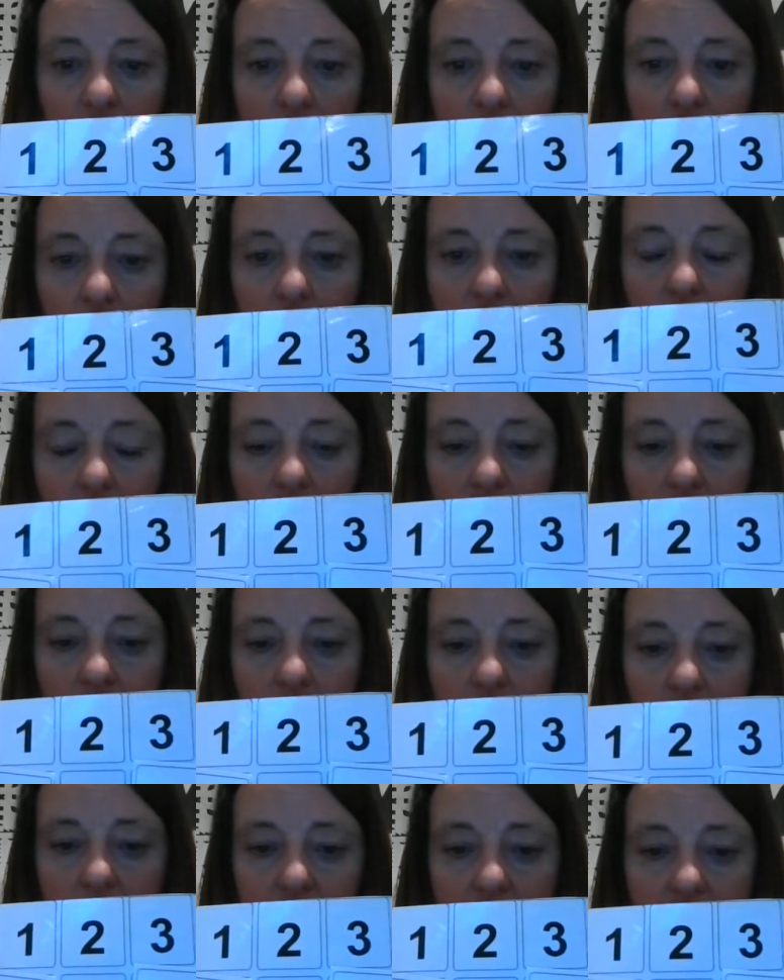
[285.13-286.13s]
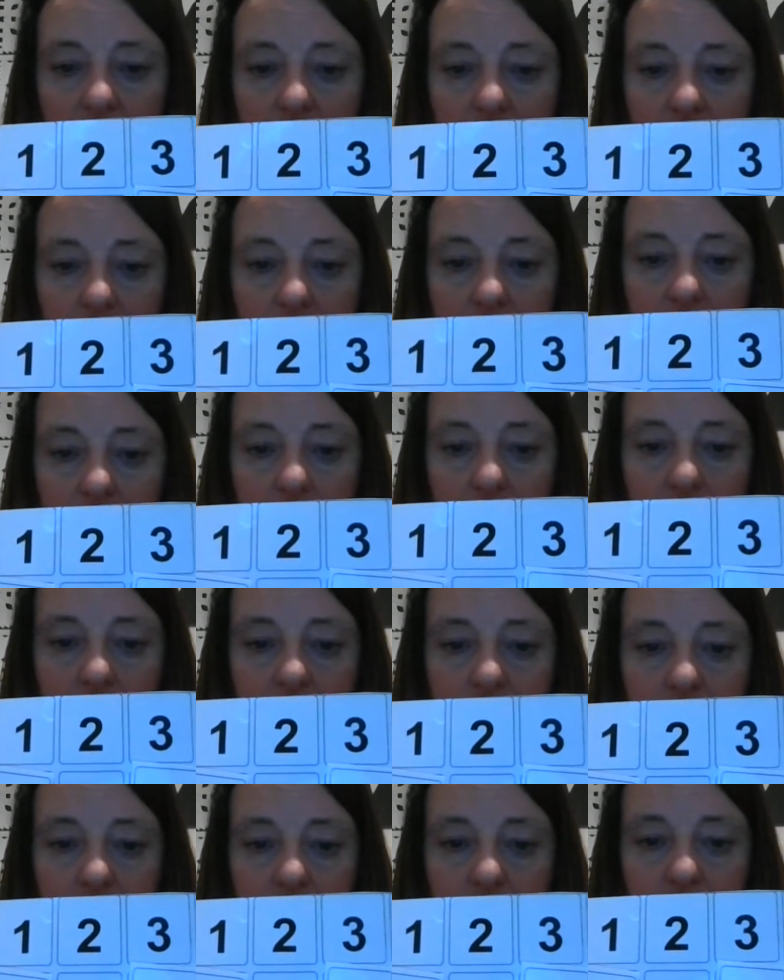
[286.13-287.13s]
Okay, we're
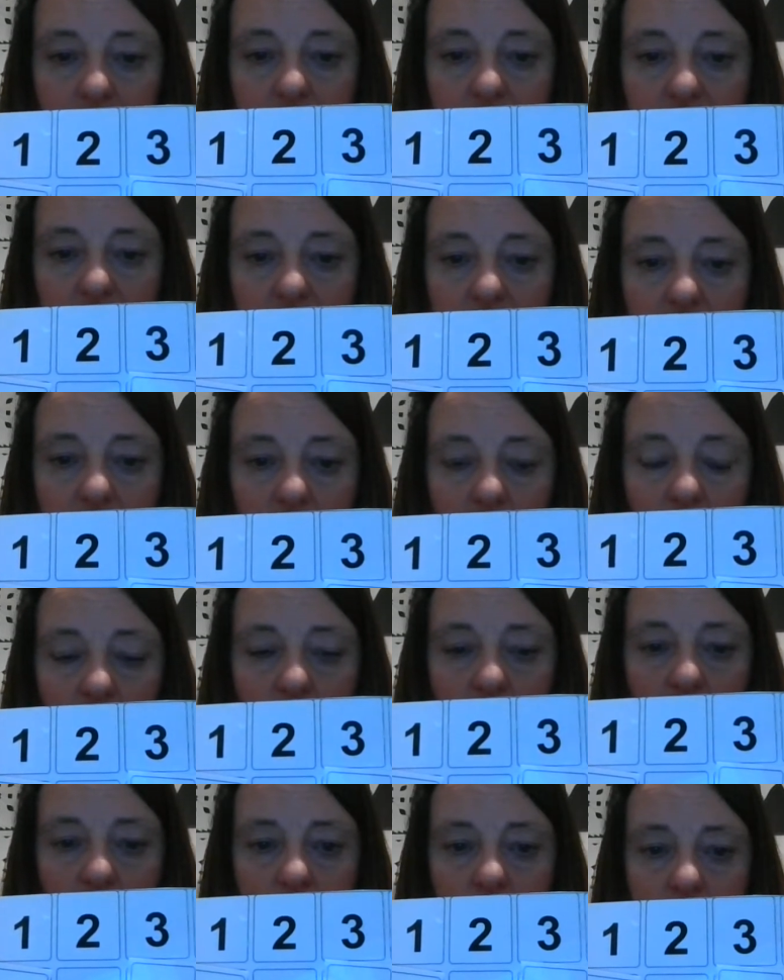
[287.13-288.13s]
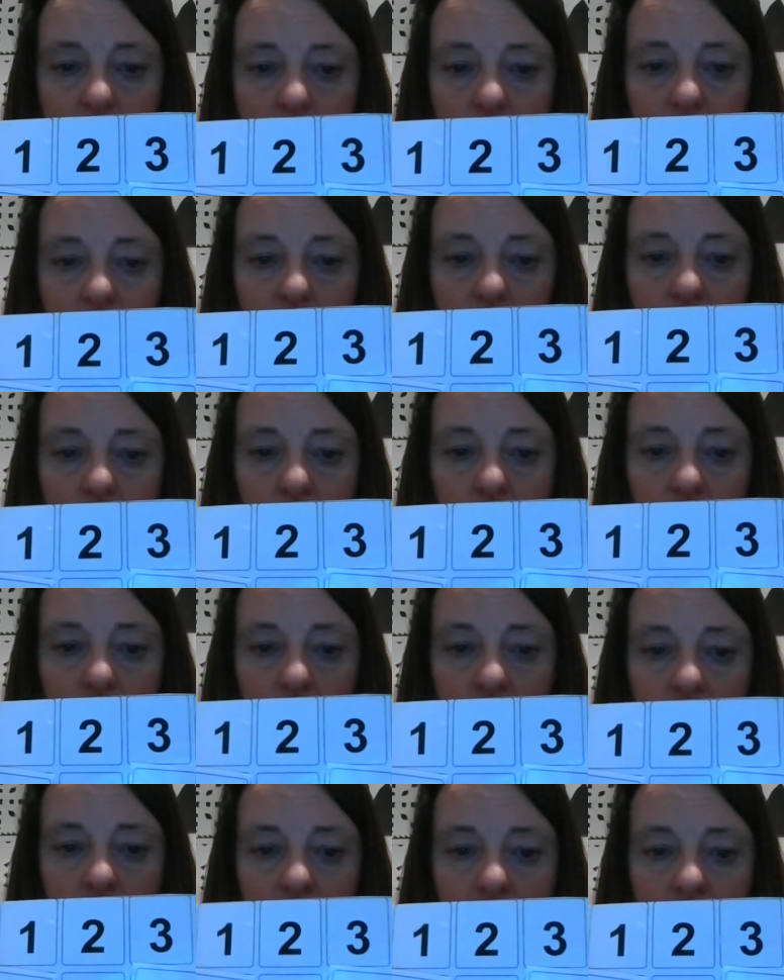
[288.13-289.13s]
moving along.
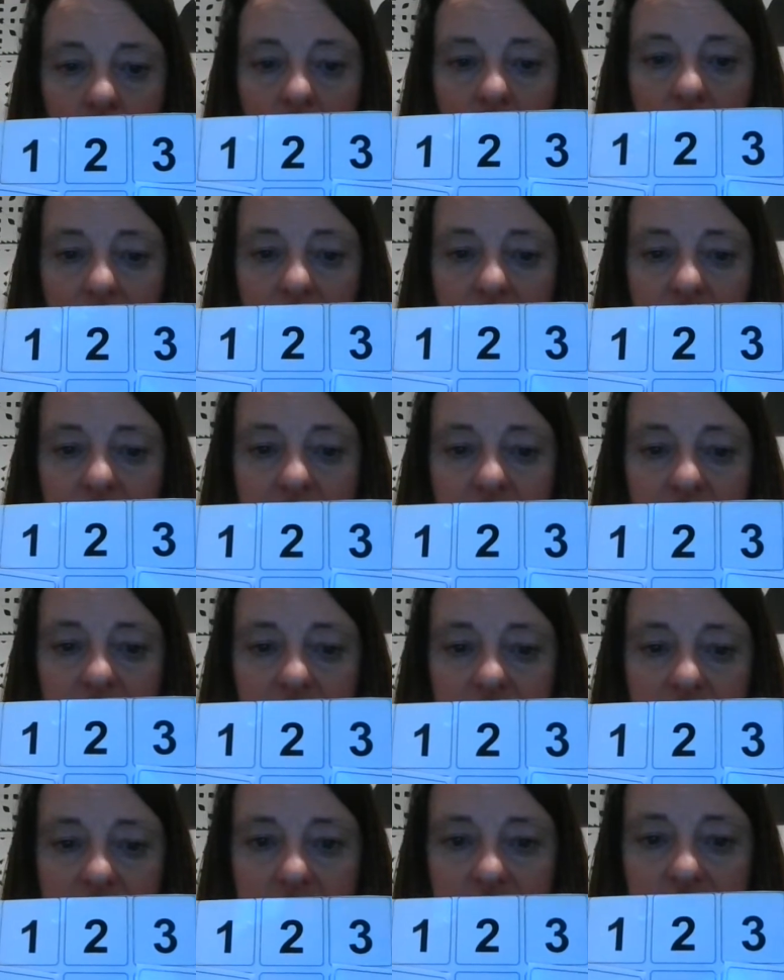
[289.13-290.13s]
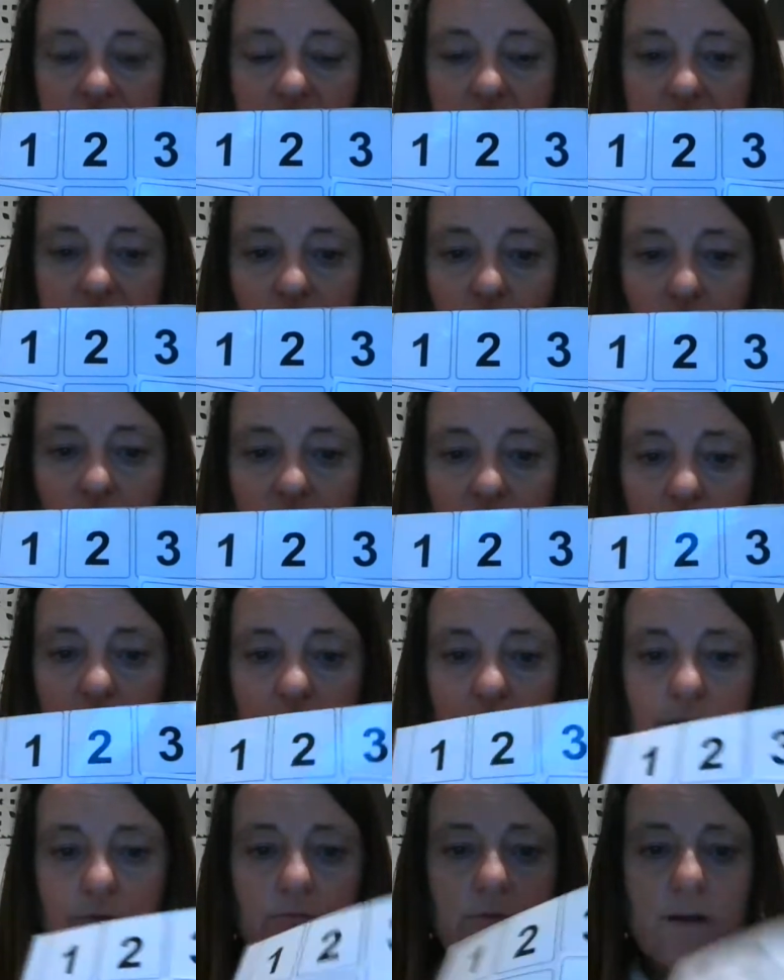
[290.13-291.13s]
And this is what number
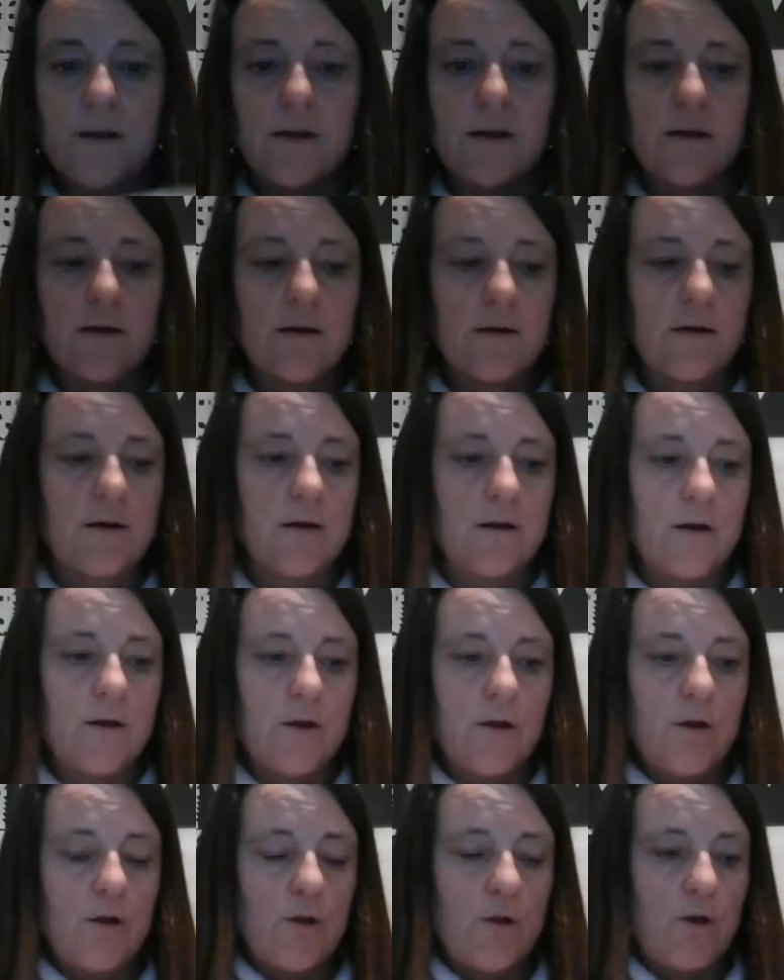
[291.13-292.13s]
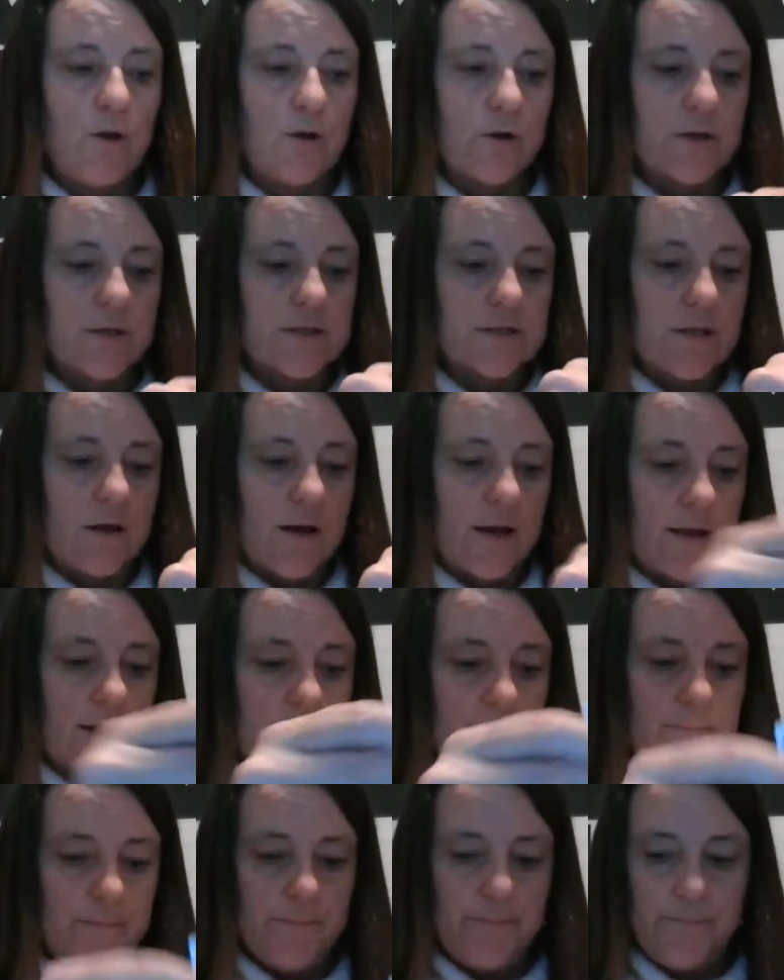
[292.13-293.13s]
3 looks like.
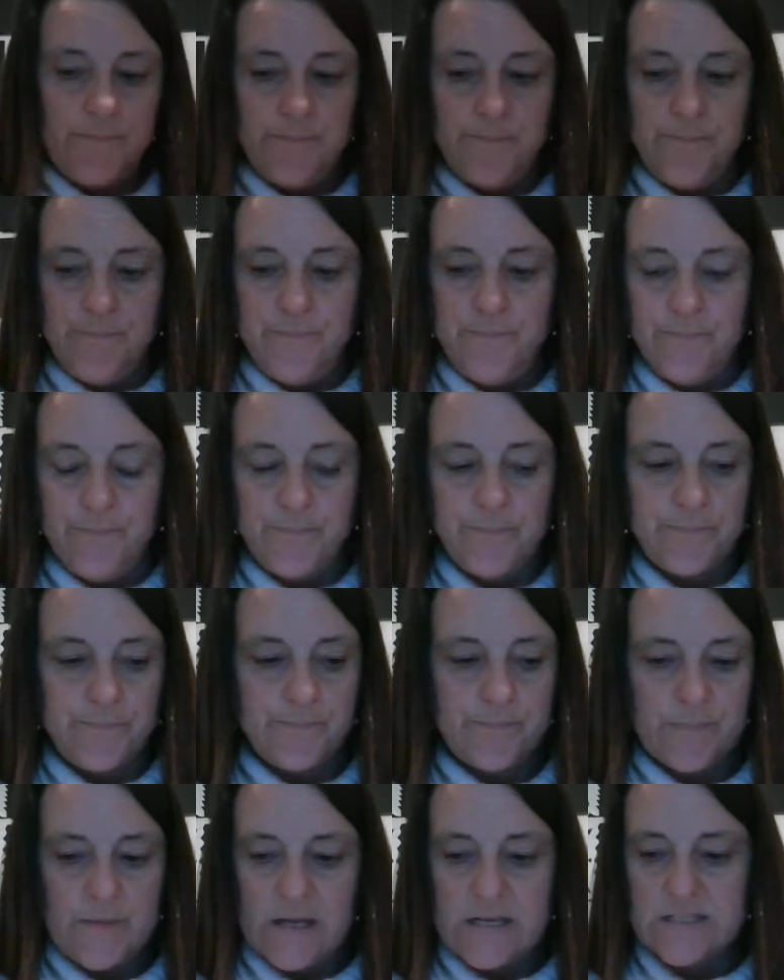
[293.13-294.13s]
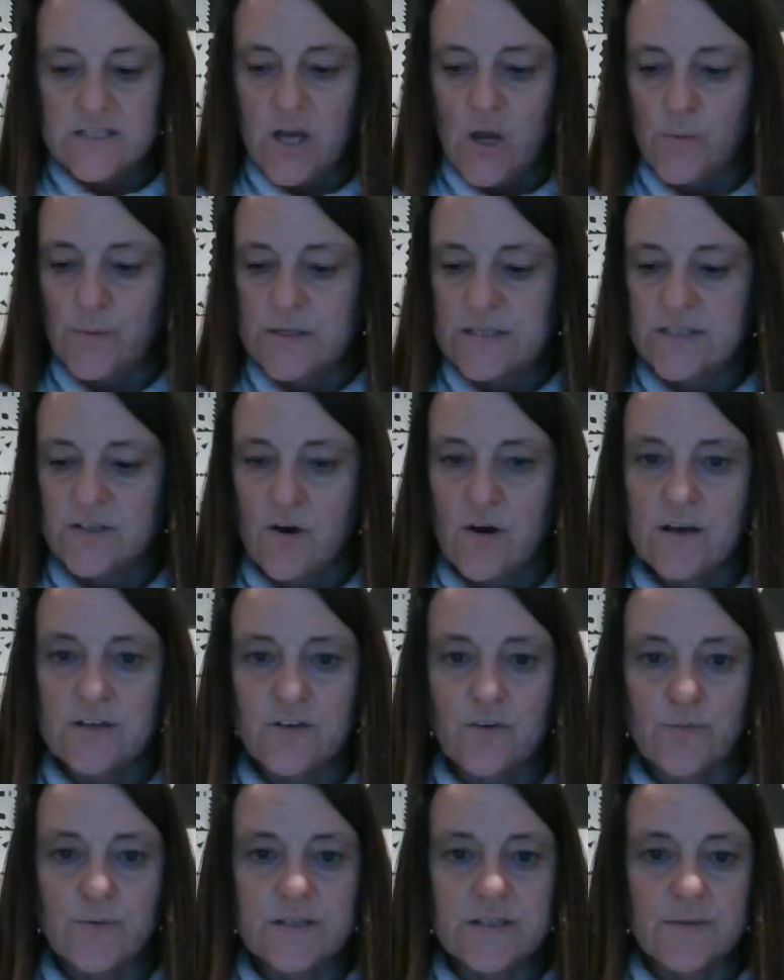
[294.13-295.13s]
So we started
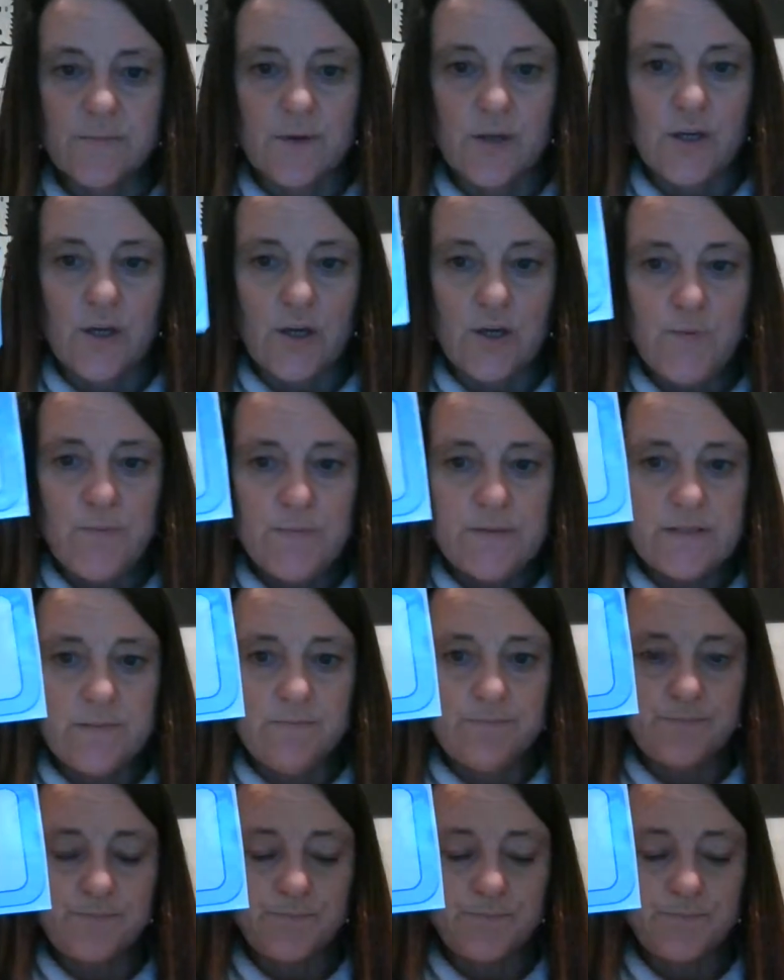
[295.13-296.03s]
off with some cubes.